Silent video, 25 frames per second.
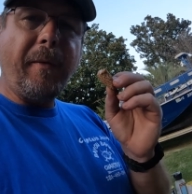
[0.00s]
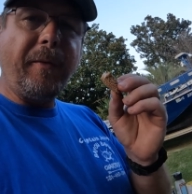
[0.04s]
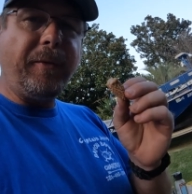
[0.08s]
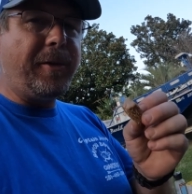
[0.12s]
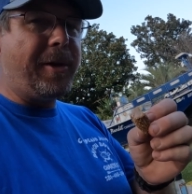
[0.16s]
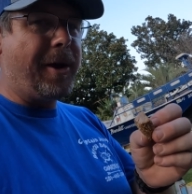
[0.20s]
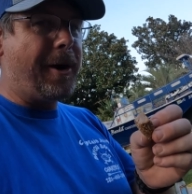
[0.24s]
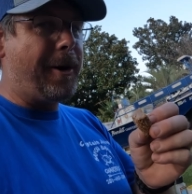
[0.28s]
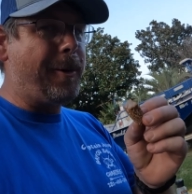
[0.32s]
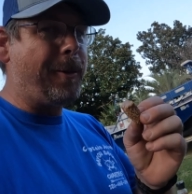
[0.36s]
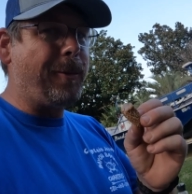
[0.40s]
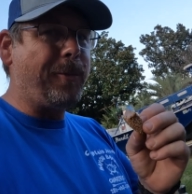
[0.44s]

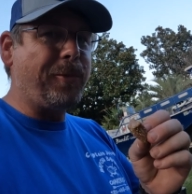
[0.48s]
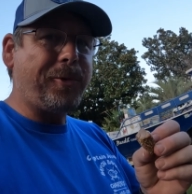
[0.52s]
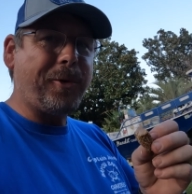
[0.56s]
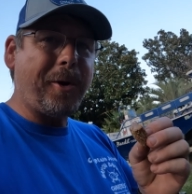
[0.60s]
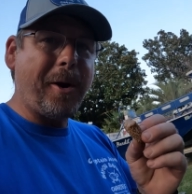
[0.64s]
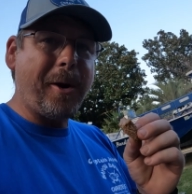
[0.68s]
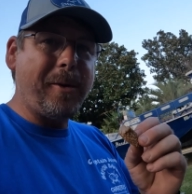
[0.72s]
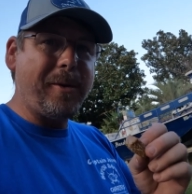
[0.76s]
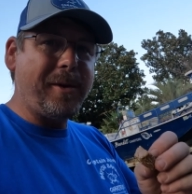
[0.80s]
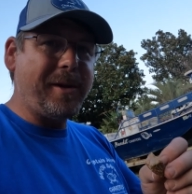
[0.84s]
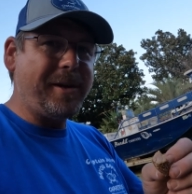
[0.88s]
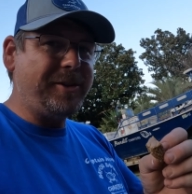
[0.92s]
Don't
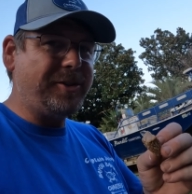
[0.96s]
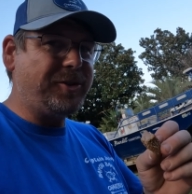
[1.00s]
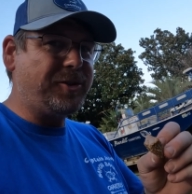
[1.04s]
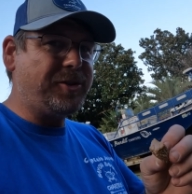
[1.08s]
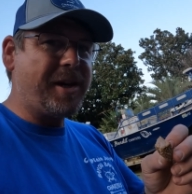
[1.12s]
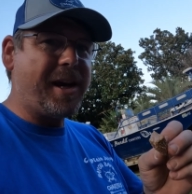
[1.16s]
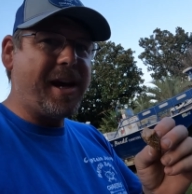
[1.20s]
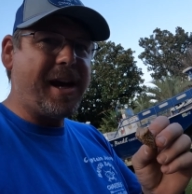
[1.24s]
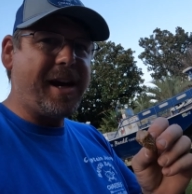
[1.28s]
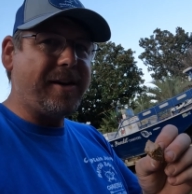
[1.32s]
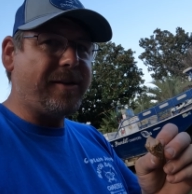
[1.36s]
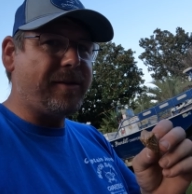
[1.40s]
throw these
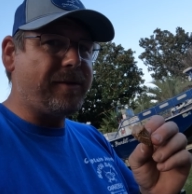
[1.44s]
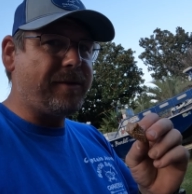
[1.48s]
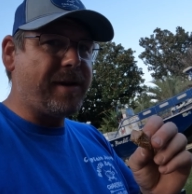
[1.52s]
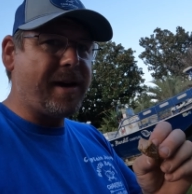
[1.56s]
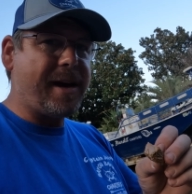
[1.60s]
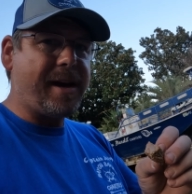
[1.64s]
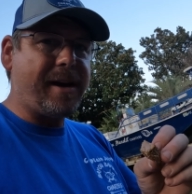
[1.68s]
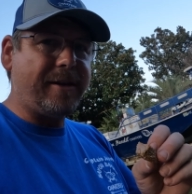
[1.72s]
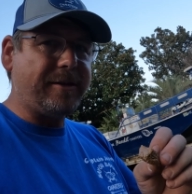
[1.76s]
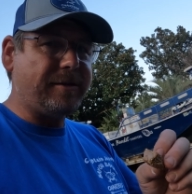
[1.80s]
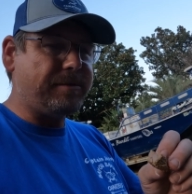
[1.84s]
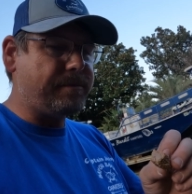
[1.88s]
Jack
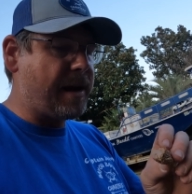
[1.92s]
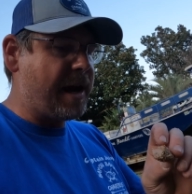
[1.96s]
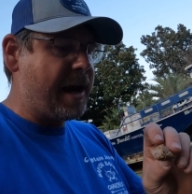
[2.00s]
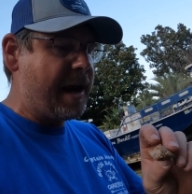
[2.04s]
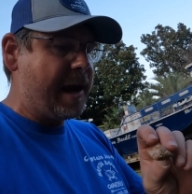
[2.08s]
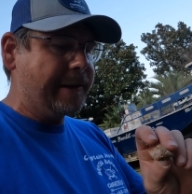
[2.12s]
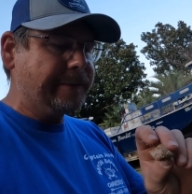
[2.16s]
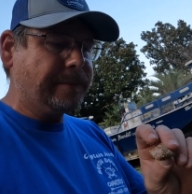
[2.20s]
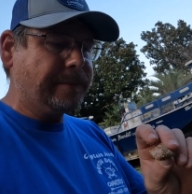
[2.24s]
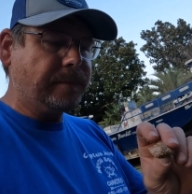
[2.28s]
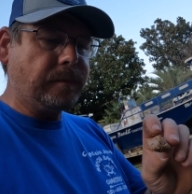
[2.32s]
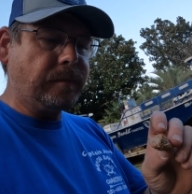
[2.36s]
Crevalles back.